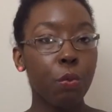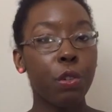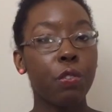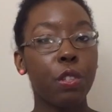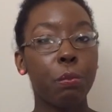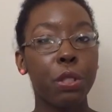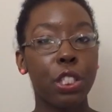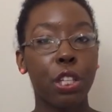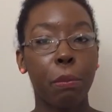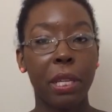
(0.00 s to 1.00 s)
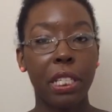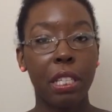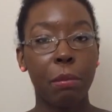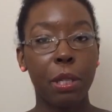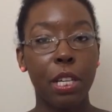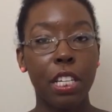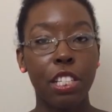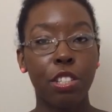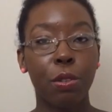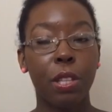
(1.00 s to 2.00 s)
one of the books on my
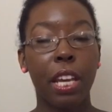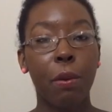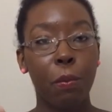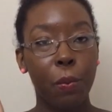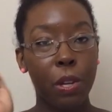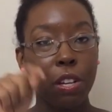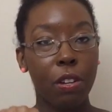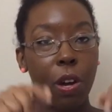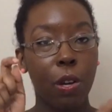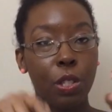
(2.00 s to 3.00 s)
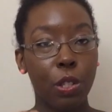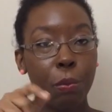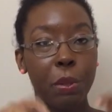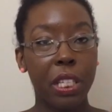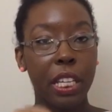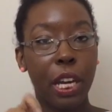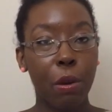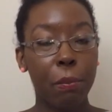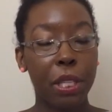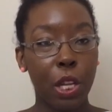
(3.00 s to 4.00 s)
TBR, so that will also be
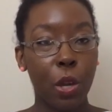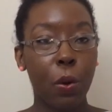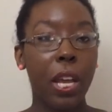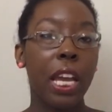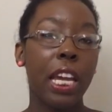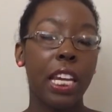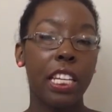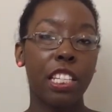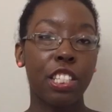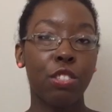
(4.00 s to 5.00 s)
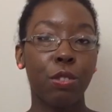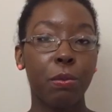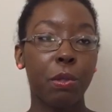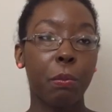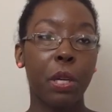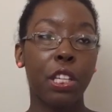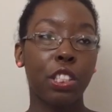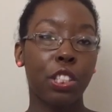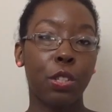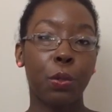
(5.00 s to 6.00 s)
down below in the description
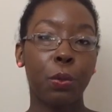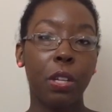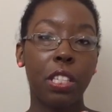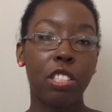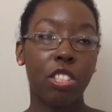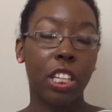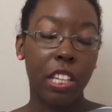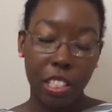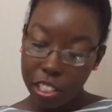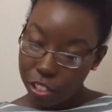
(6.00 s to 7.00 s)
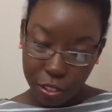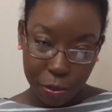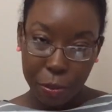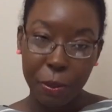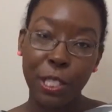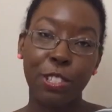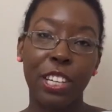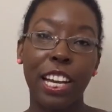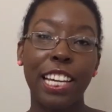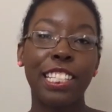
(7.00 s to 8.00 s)
box, so check out the description box, you
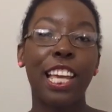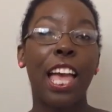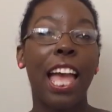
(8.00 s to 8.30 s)
guys.